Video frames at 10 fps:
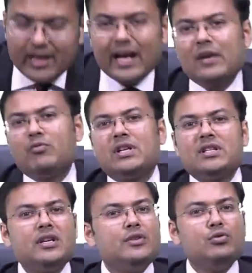And what is
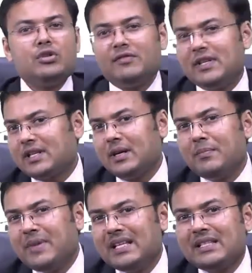the use of this
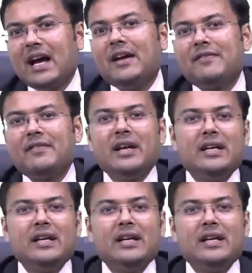Humbee's knife?